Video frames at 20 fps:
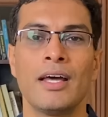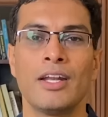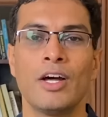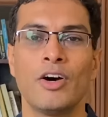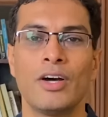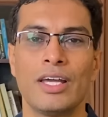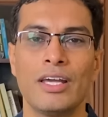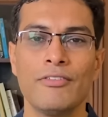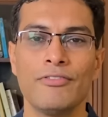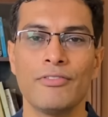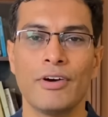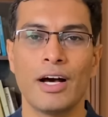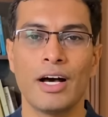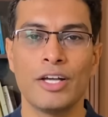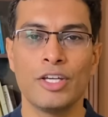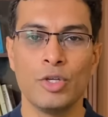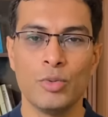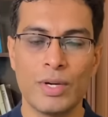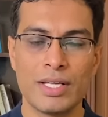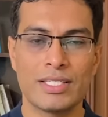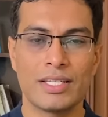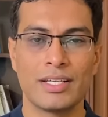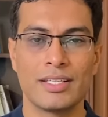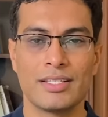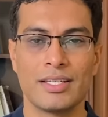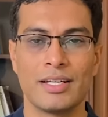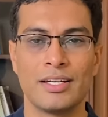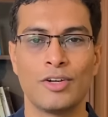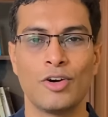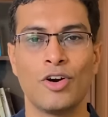Now, if a US
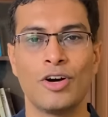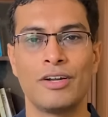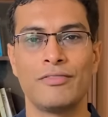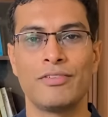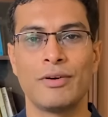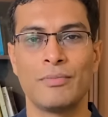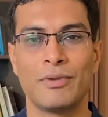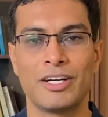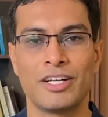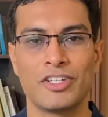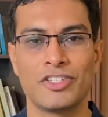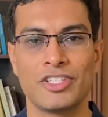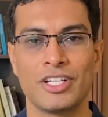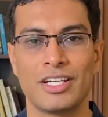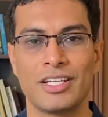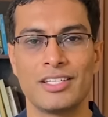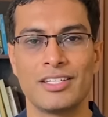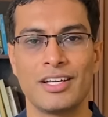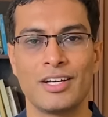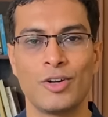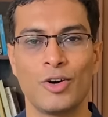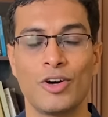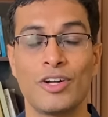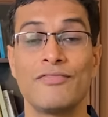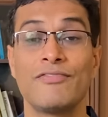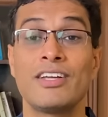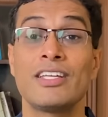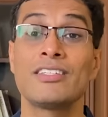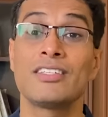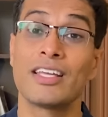citizen or if a British citizen or
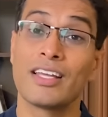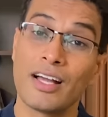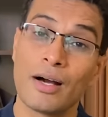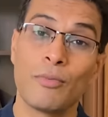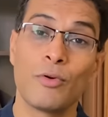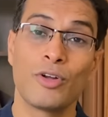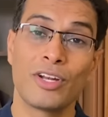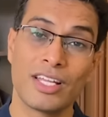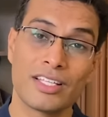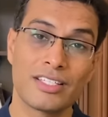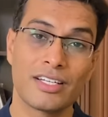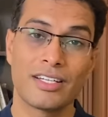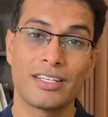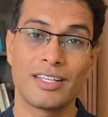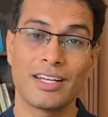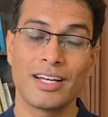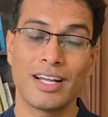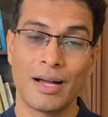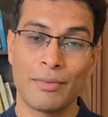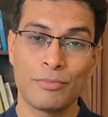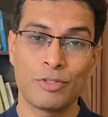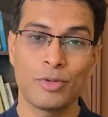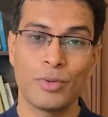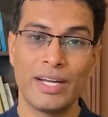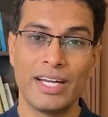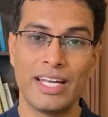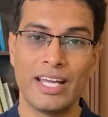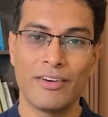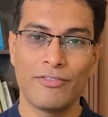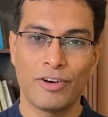if a Singaporean citizen comes to
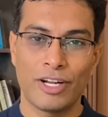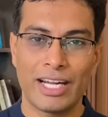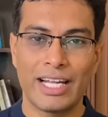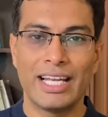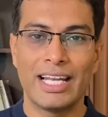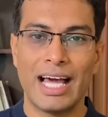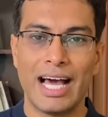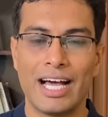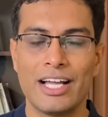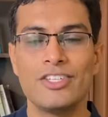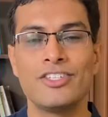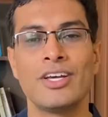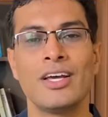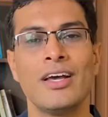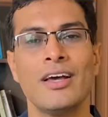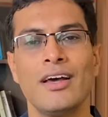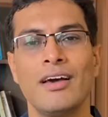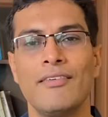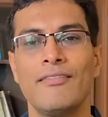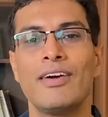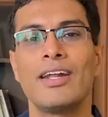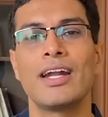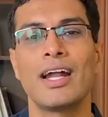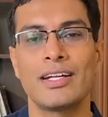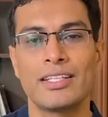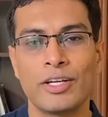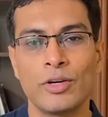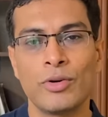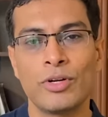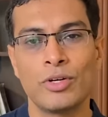India for ilaj, where
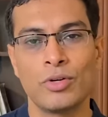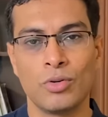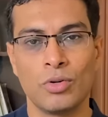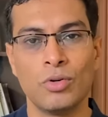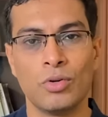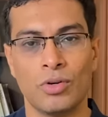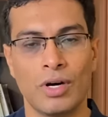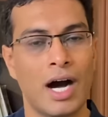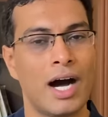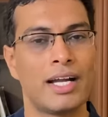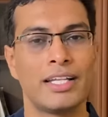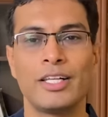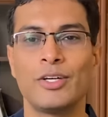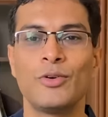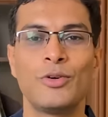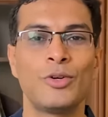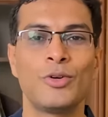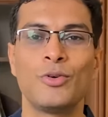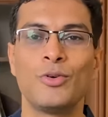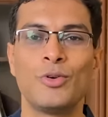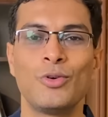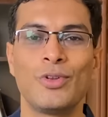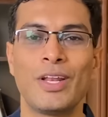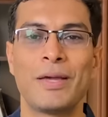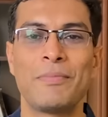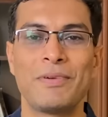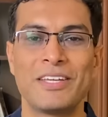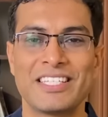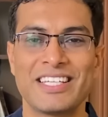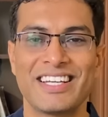are they going to go? Are they going to go to
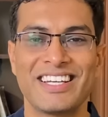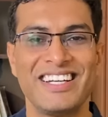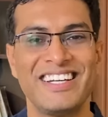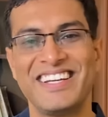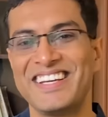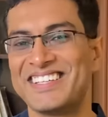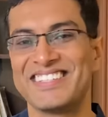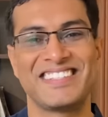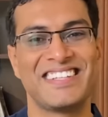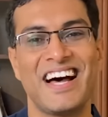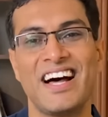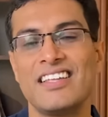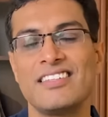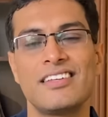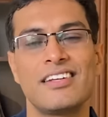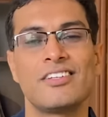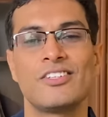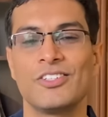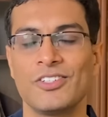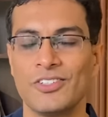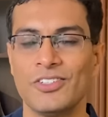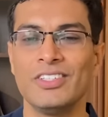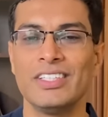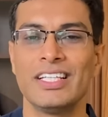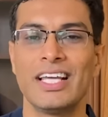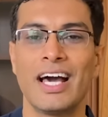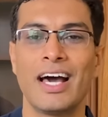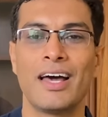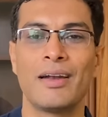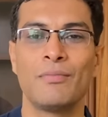like basic clinics? The answer is no.
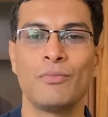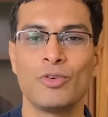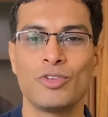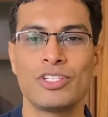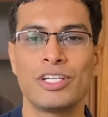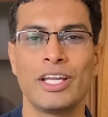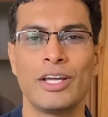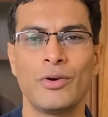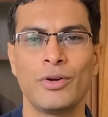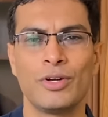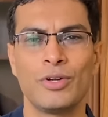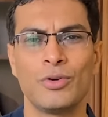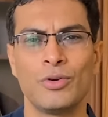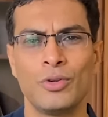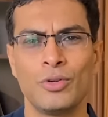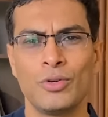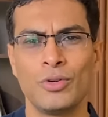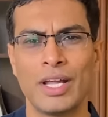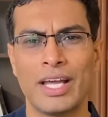They are mostly going to go to